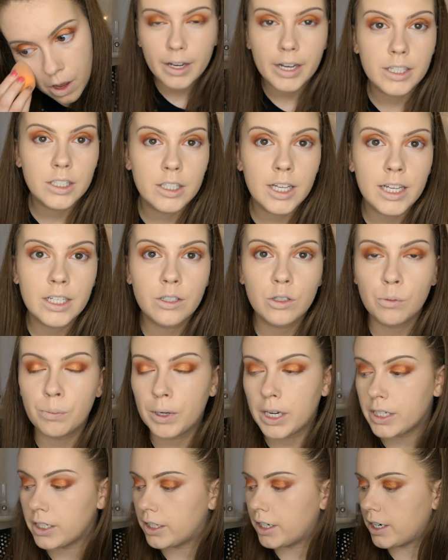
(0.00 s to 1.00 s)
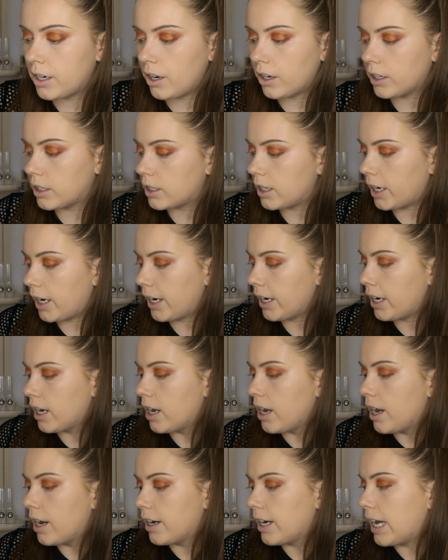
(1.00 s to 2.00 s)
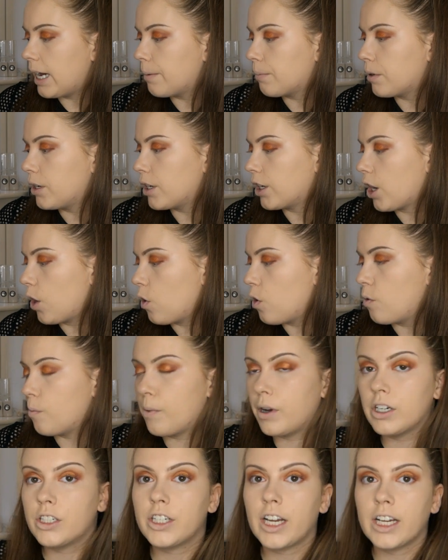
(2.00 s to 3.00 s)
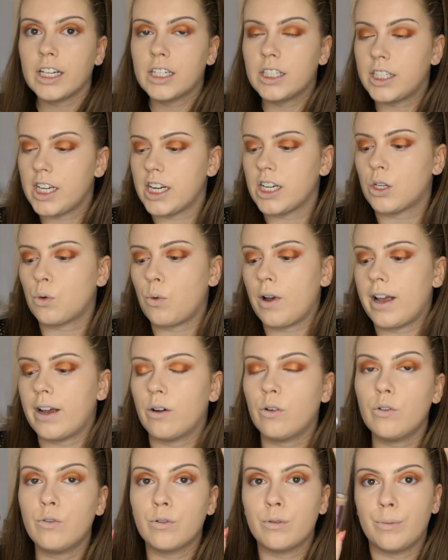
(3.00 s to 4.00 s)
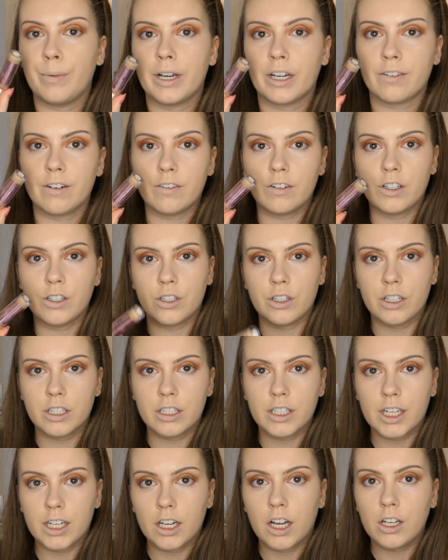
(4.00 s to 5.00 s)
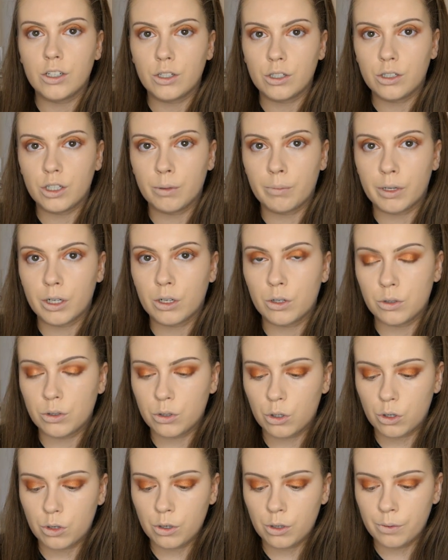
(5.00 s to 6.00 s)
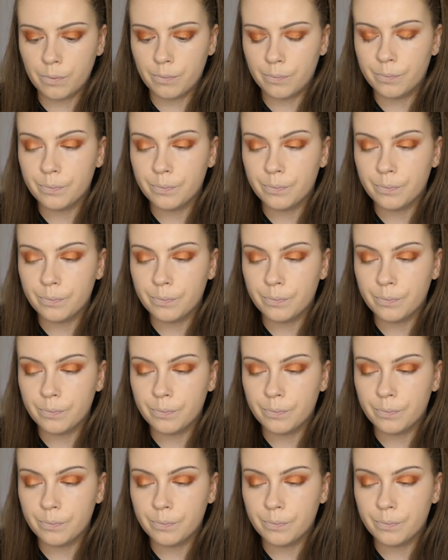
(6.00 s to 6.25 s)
Okay, so that's all blended in nicely. Now I'm going to go in my shade C12 from the Makeup Revolution concealer and just do my contour.